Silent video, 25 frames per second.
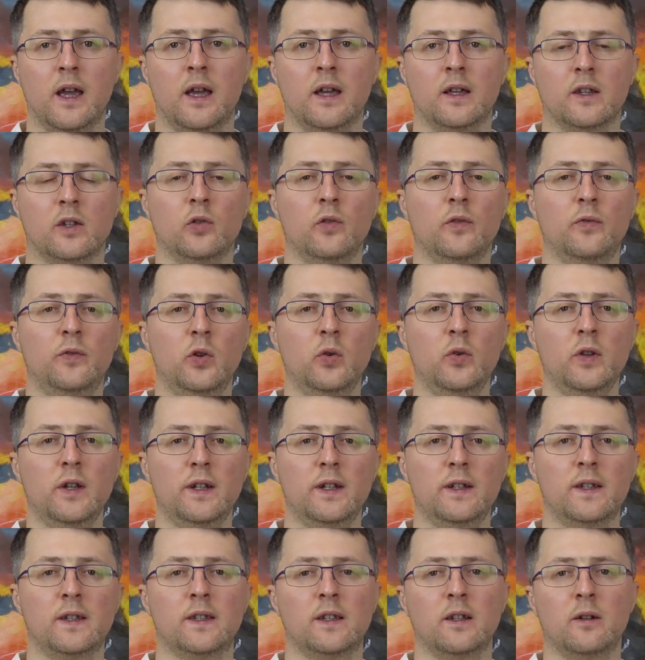So if you
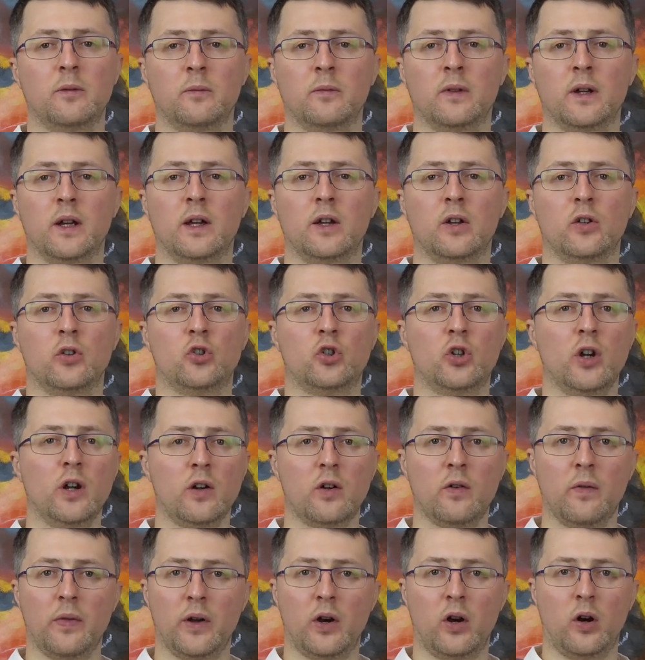needed some chunk
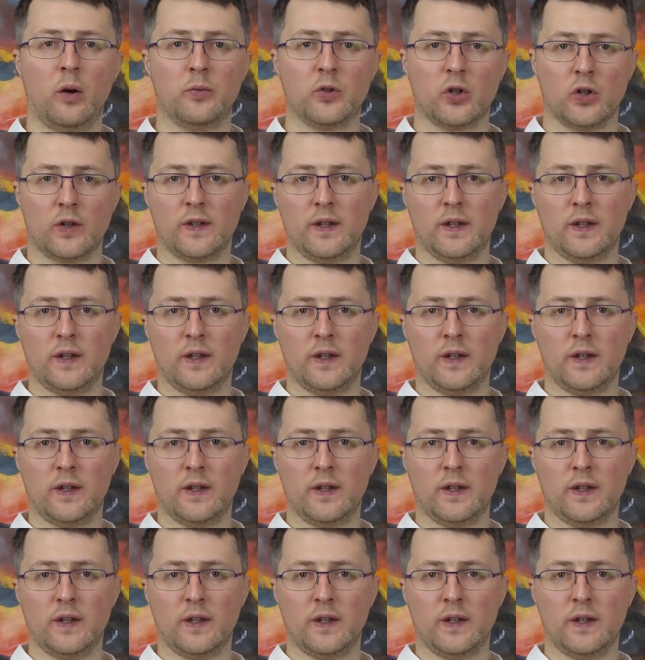of the object,